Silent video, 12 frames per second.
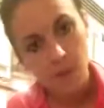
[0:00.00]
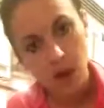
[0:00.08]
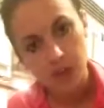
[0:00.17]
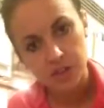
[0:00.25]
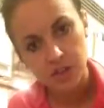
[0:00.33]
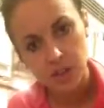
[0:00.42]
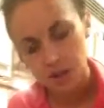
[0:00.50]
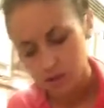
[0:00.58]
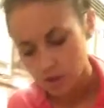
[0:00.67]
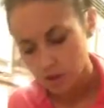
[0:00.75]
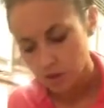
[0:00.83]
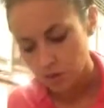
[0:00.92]
matcha.
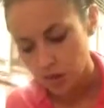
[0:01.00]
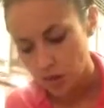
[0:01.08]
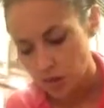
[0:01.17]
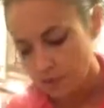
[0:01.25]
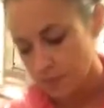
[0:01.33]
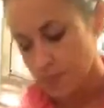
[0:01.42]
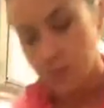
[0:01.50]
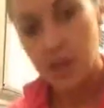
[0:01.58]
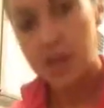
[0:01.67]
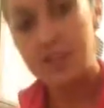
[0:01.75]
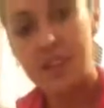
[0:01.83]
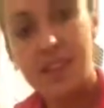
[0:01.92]
Okay,
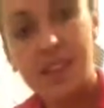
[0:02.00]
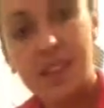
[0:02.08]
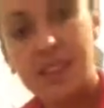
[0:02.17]
that's it.